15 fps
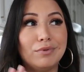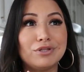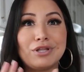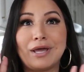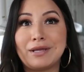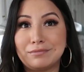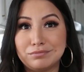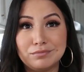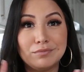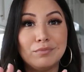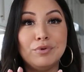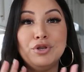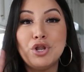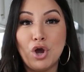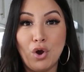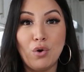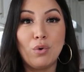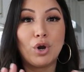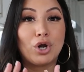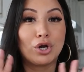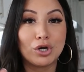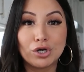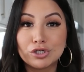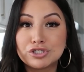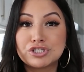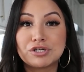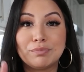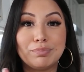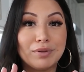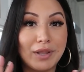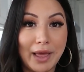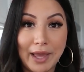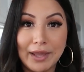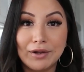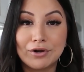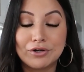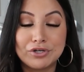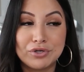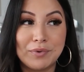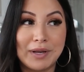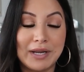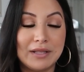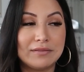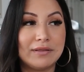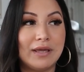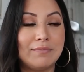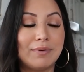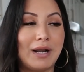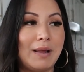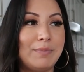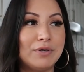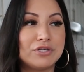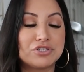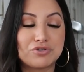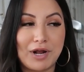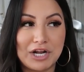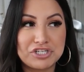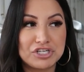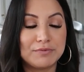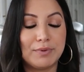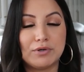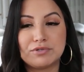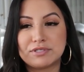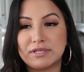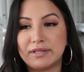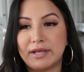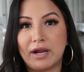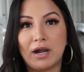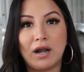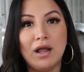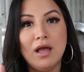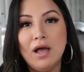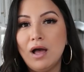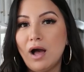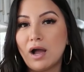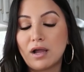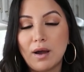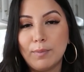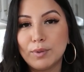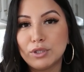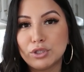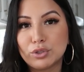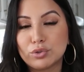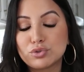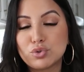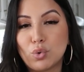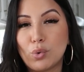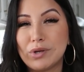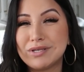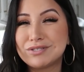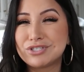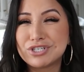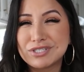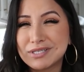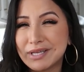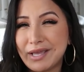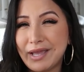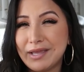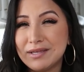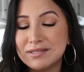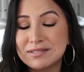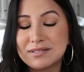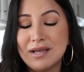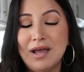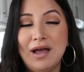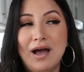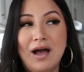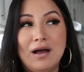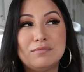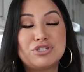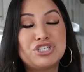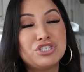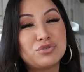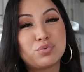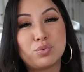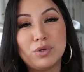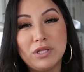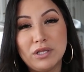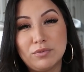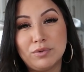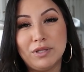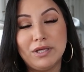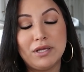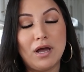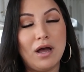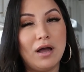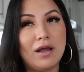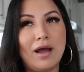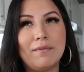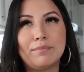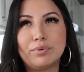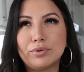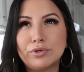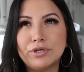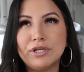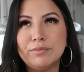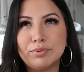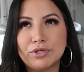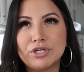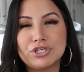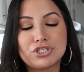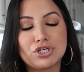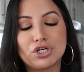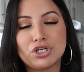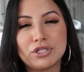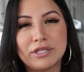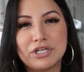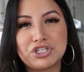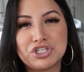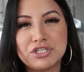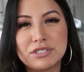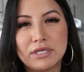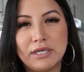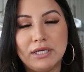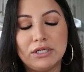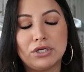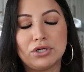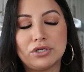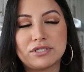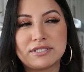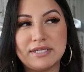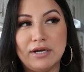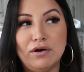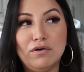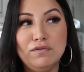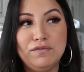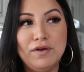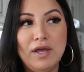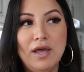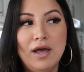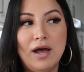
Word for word: like no urge to play or do anything, but I put a scratching post in there, a couple of little toys just in case. Um, she's really, really young. I'm pretty, pretty certain that she's a kitten herself,